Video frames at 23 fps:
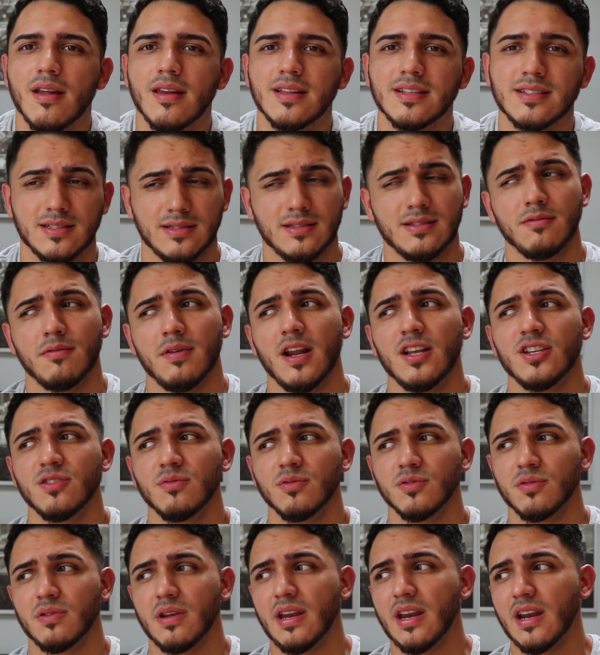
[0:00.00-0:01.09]
this the
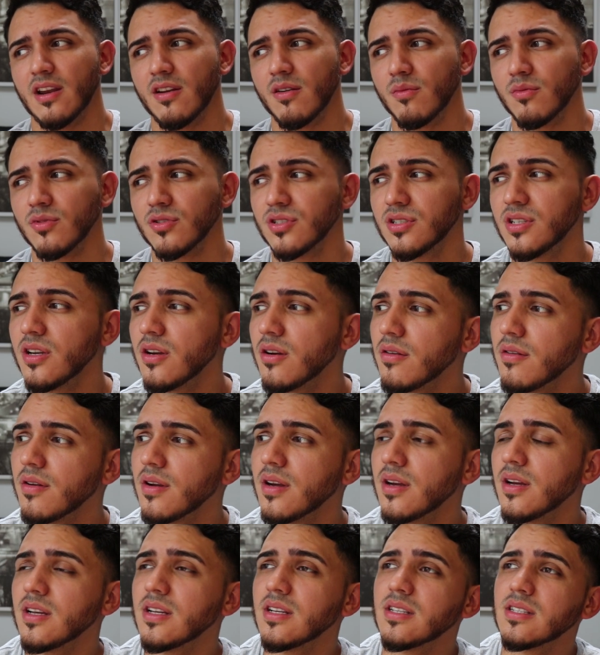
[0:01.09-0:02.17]
relationship was getting a little more
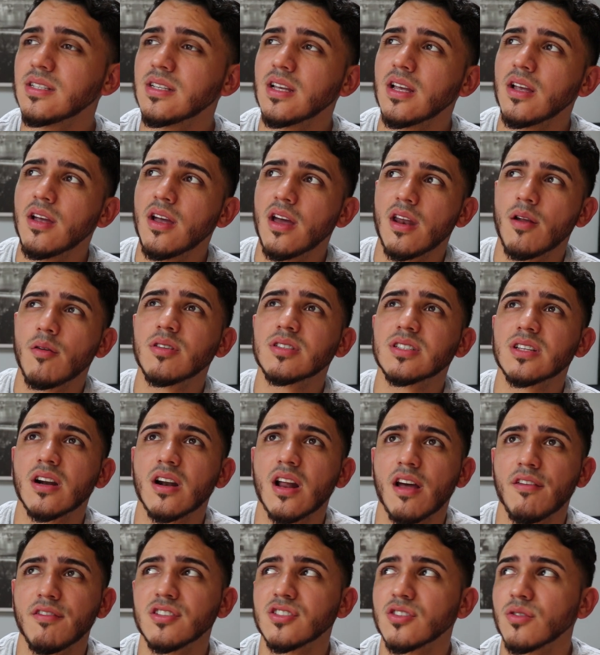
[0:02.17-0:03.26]
serious. Then we
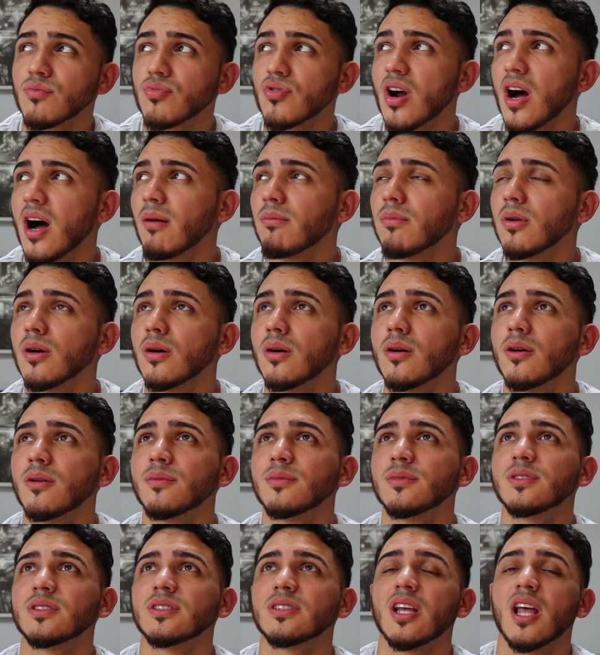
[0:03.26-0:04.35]
started having some
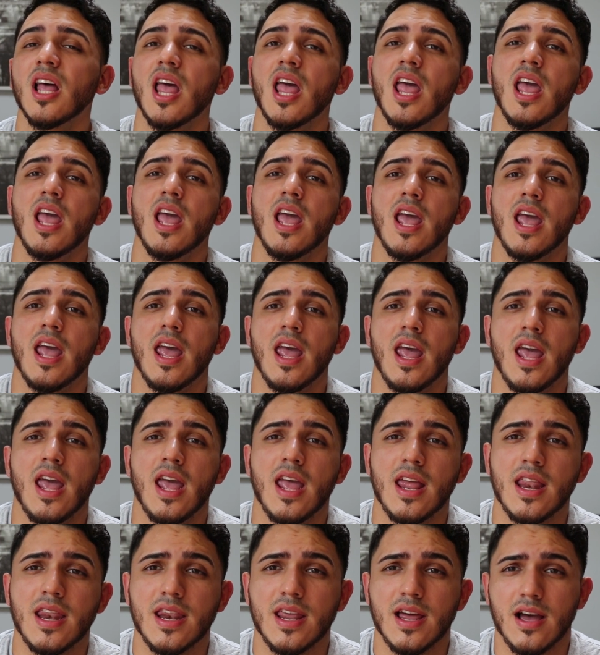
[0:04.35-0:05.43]
problems,
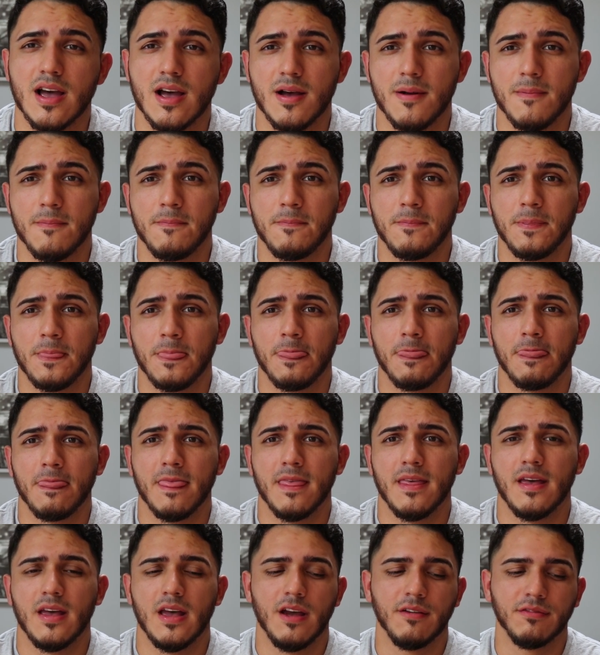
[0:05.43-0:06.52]
and um,
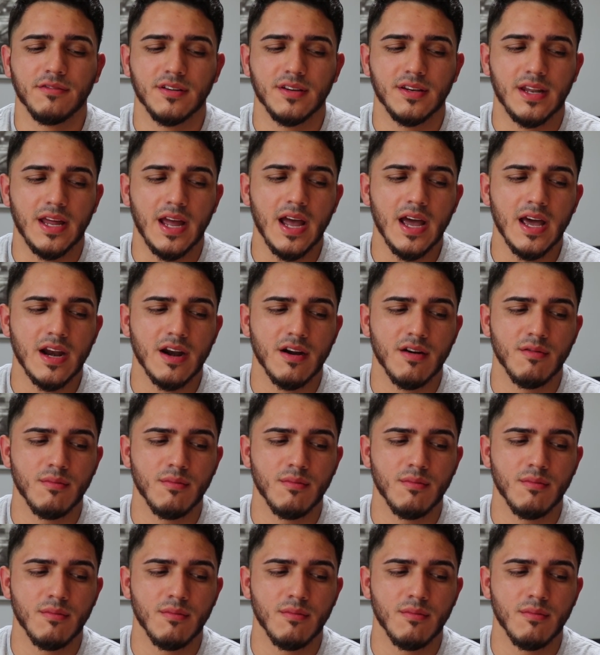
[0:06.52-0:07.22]
after that, I